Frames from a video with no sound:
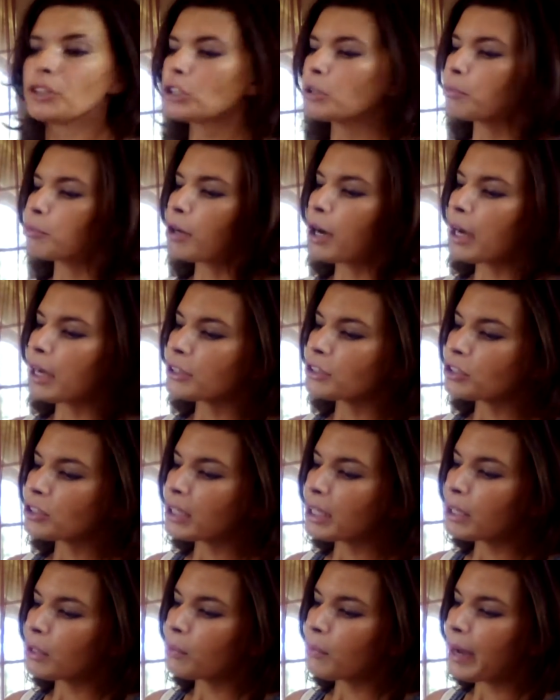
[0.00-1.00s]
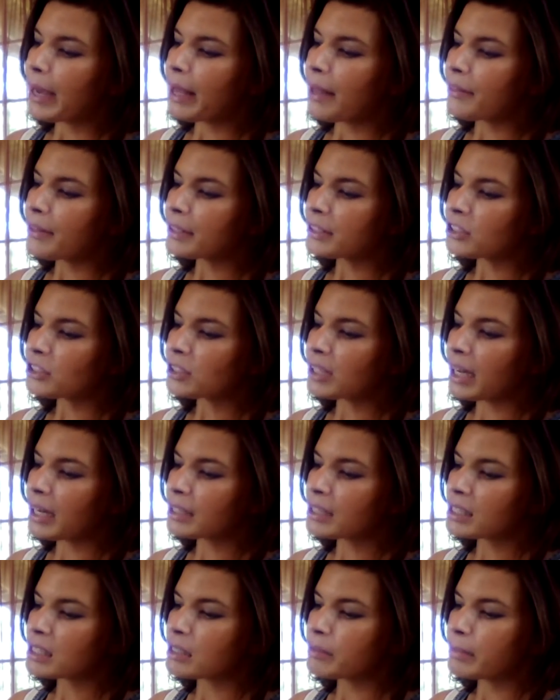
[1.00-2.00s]
your brush, get it wet, and then just kind of
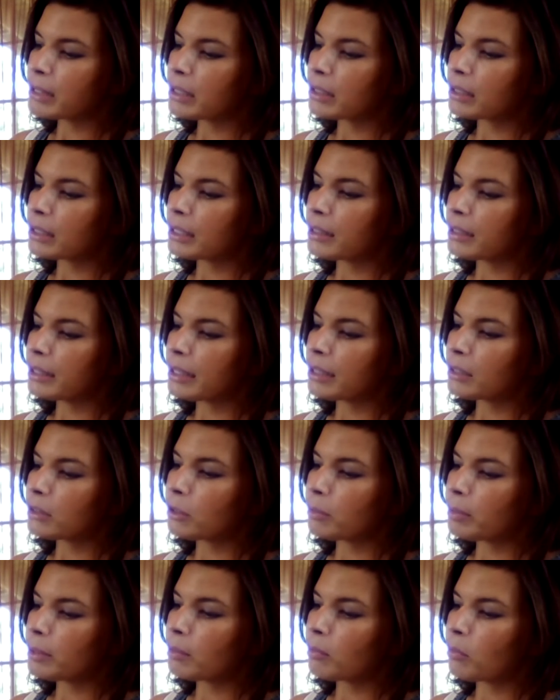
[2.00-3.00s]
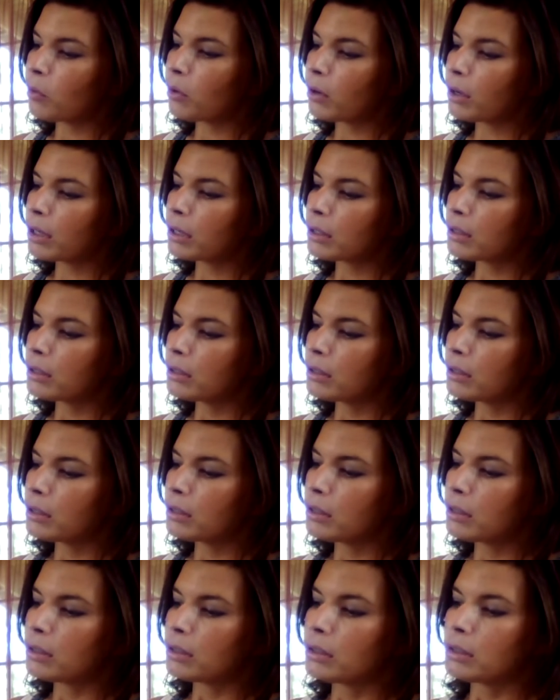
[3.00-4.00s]
smear it in there a little bit more.
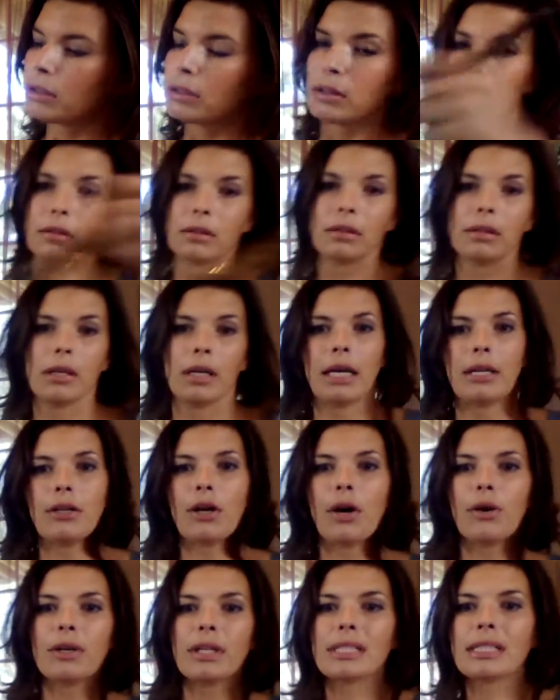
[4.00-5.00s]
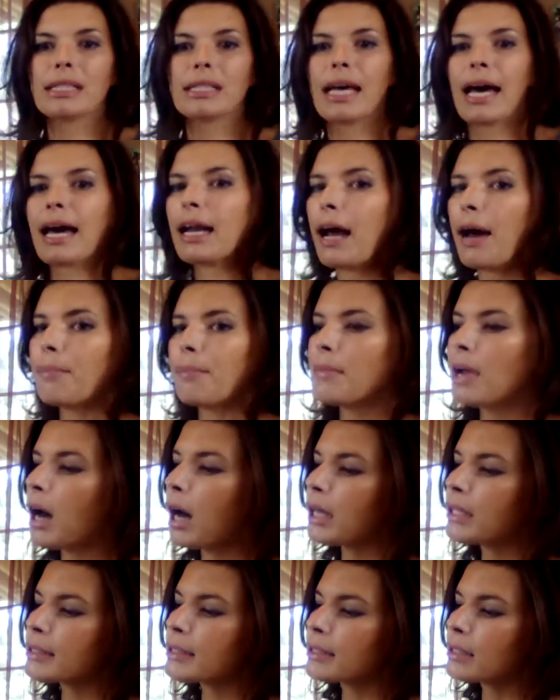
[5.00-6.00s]
And notice that I'm
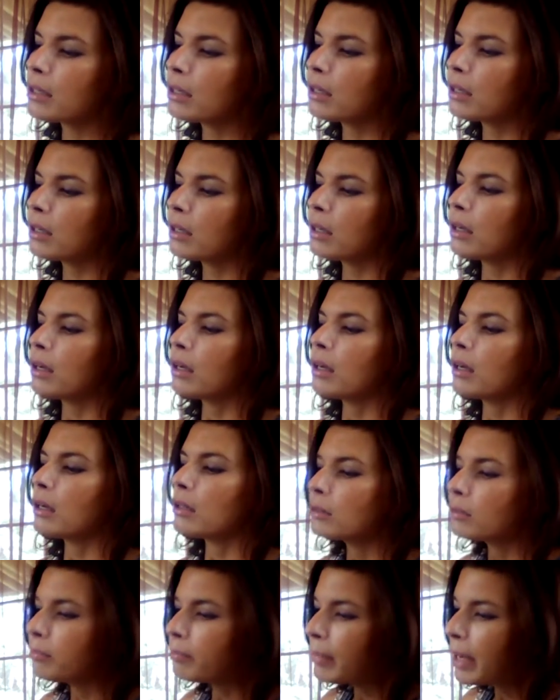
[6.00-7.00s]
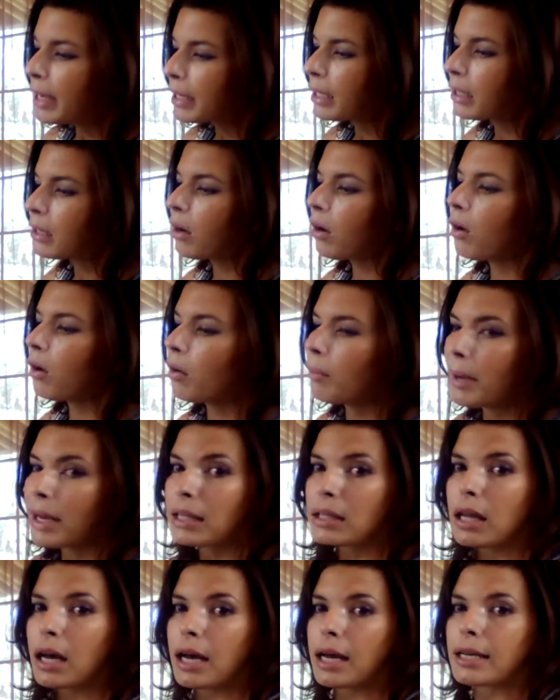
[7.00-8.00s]
not making all my
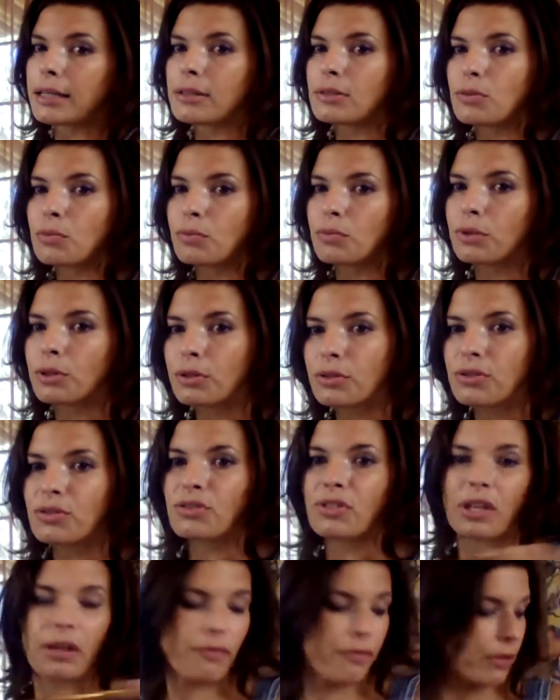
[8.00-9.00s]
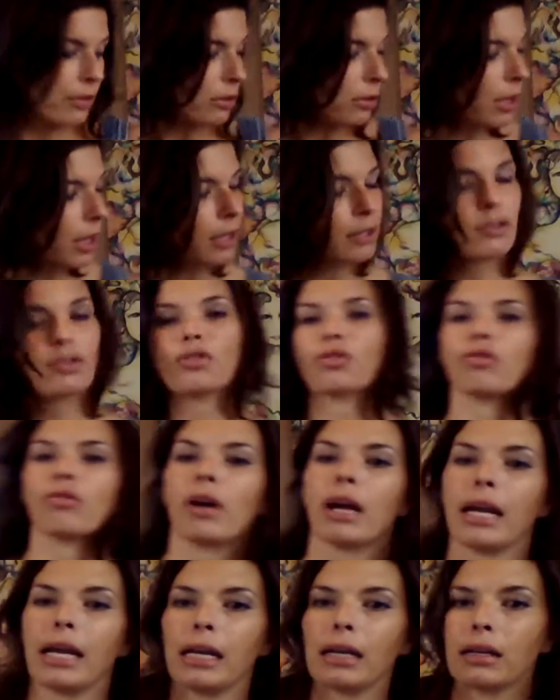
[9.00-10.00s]
lines real stiff and, and
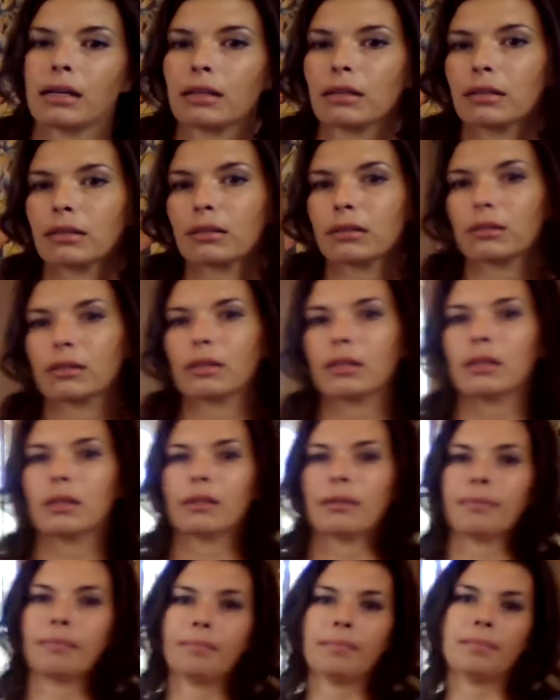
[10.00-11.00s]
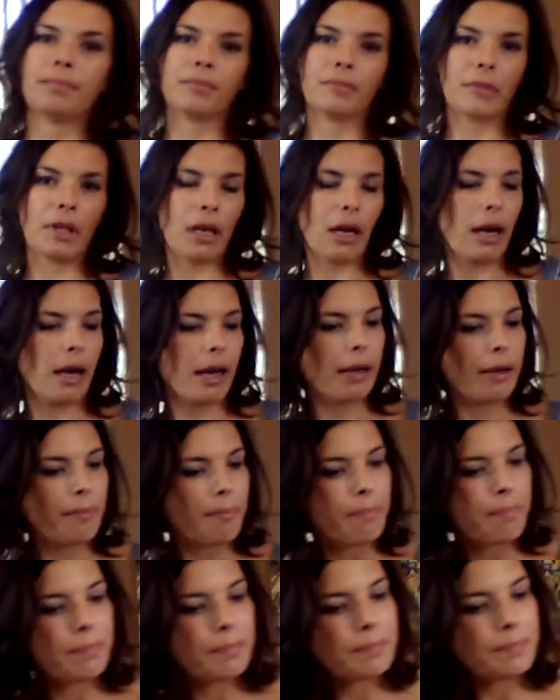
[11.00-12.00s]
straight.
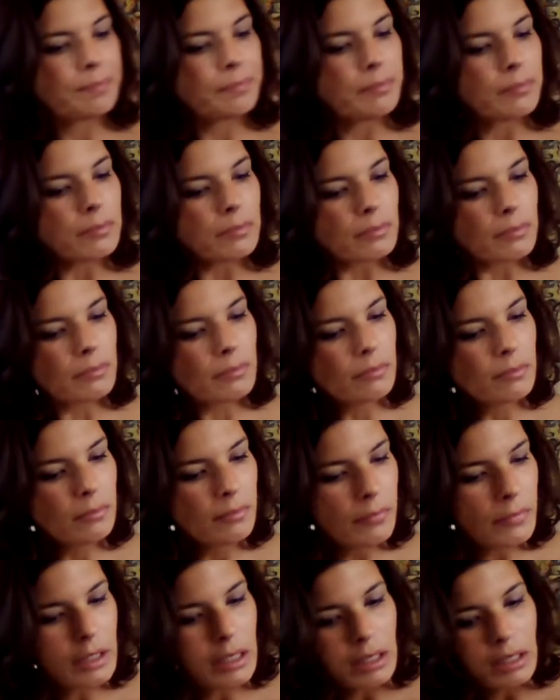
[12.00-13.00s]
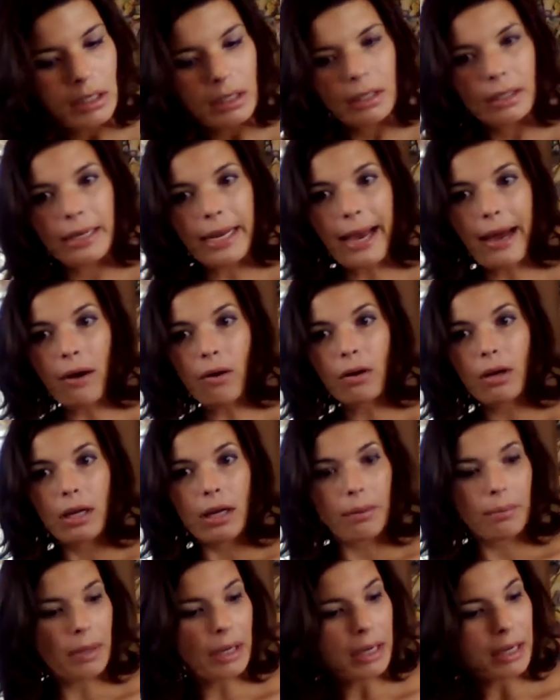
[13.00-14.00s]
Okay. Now,
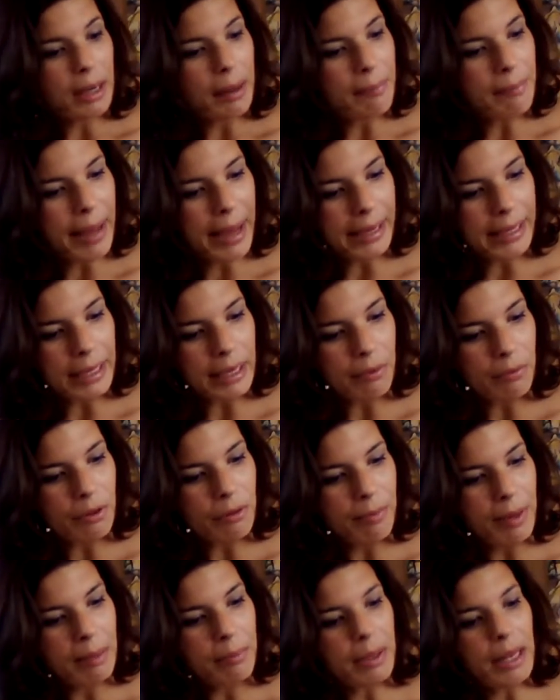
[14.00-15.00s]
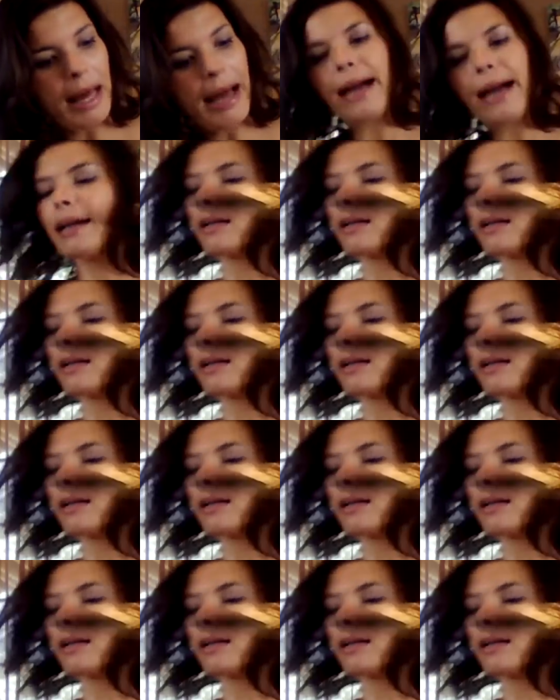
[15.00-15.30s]
I'm going to come back in with my black,